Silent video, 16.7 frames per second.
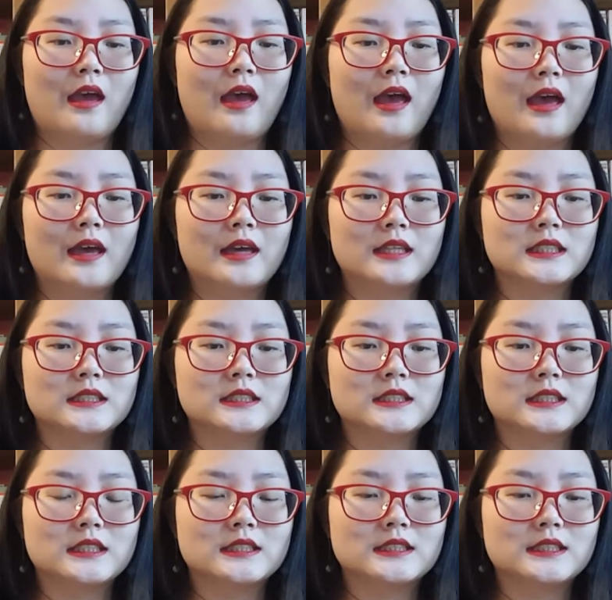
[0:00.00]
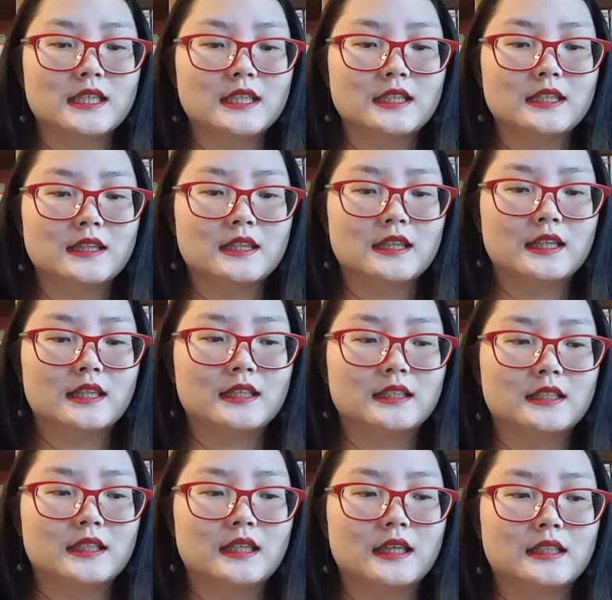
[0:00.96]
And the second
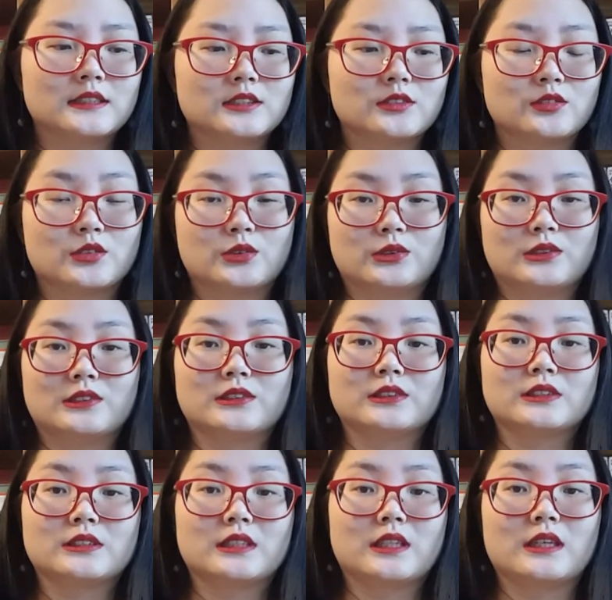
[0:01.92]
thing is, of course,